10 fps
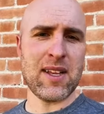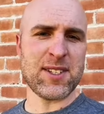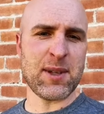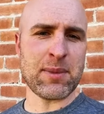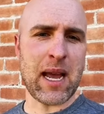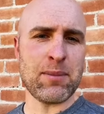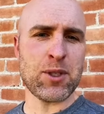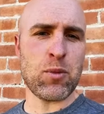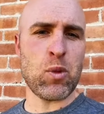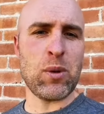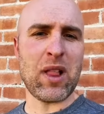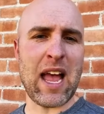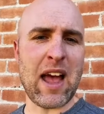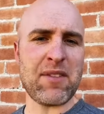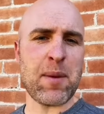Sometimes we will
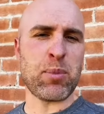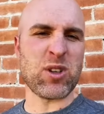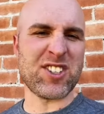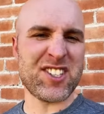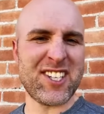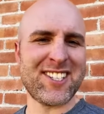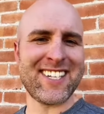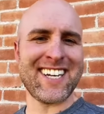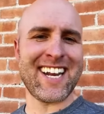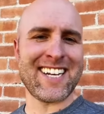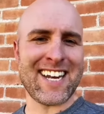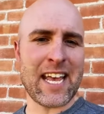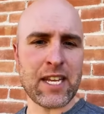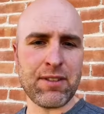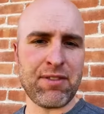have a persistent
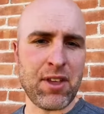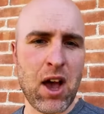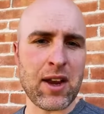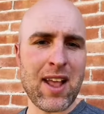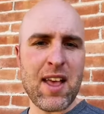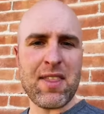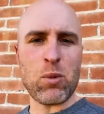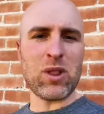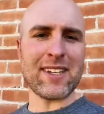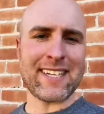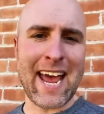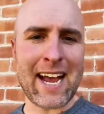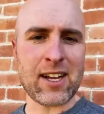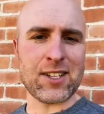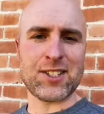negative thought that will
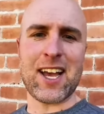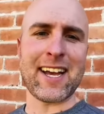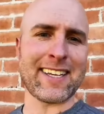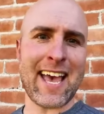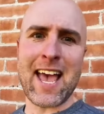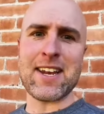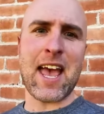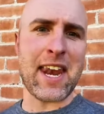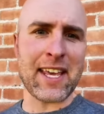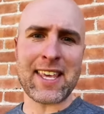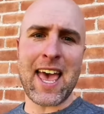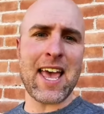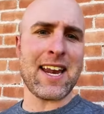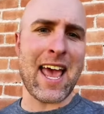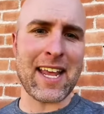attack us again and
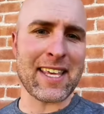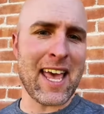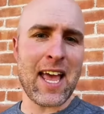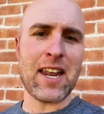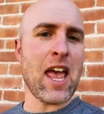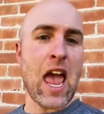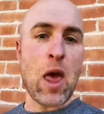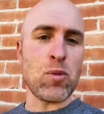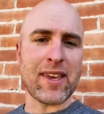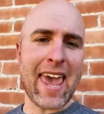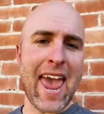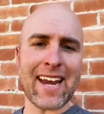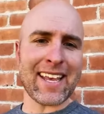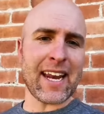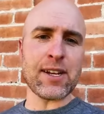again and again, and we
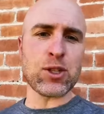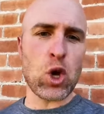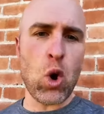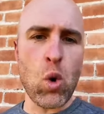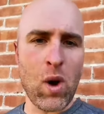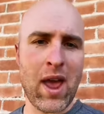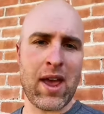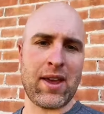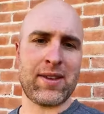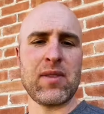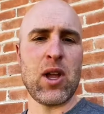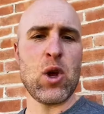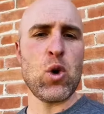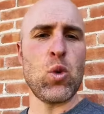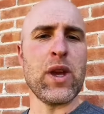can't get it to go away
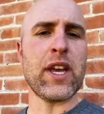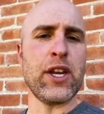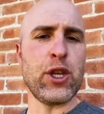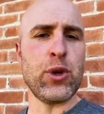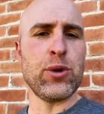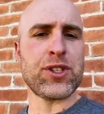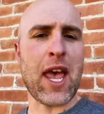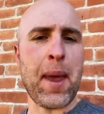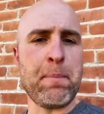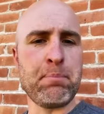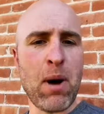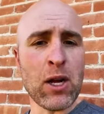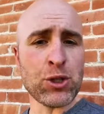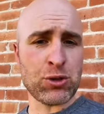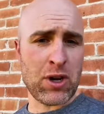we can use a
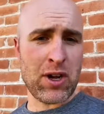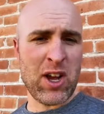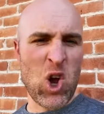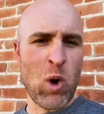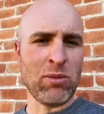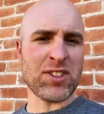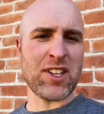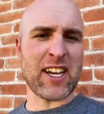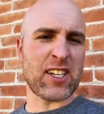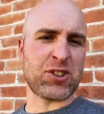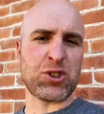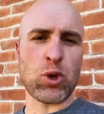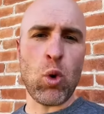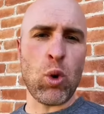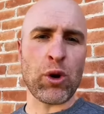mantra, almost like a
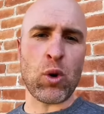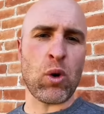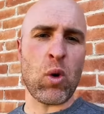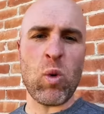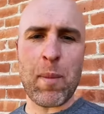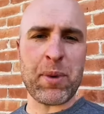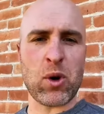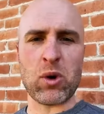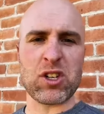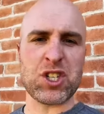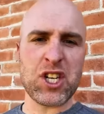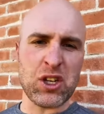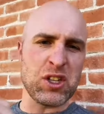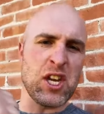sword or a weapon or a shield,